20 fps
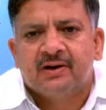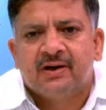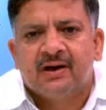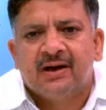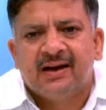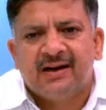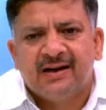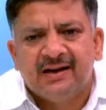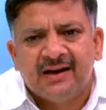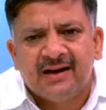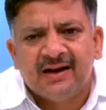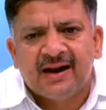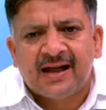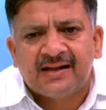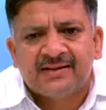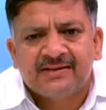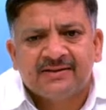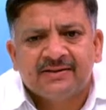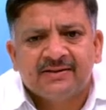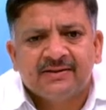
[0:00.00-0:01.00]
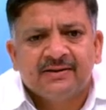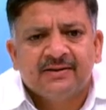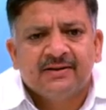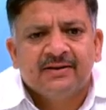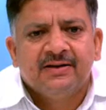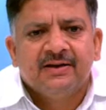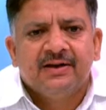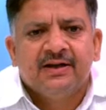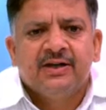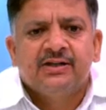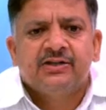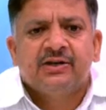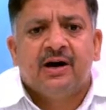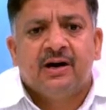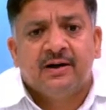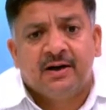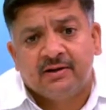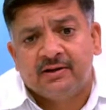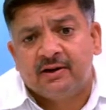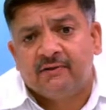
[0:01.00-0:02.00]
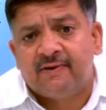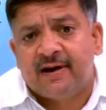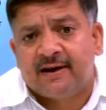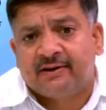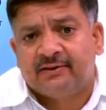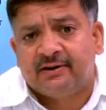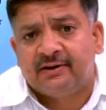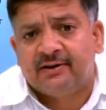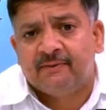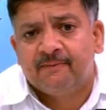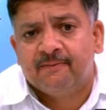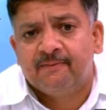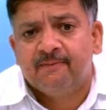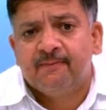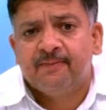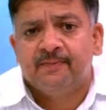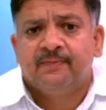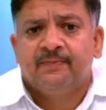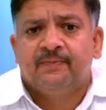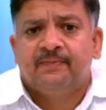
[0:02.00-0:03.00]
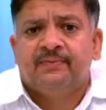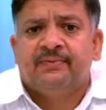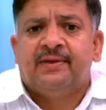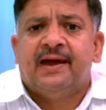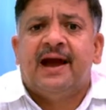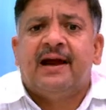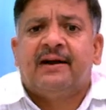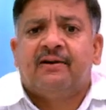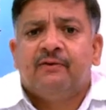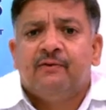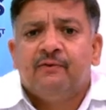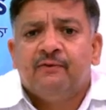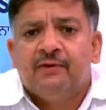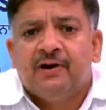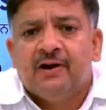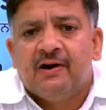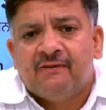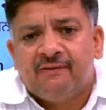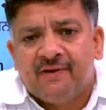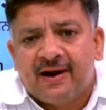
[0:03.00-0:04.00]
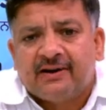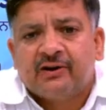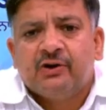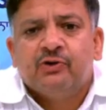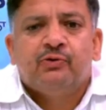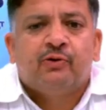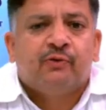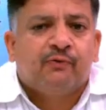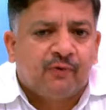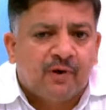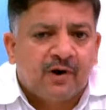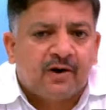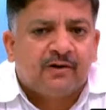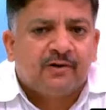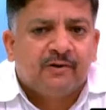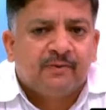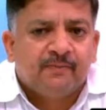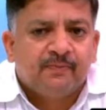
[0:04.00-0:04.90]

Cleanliness is another factor that will affect your work.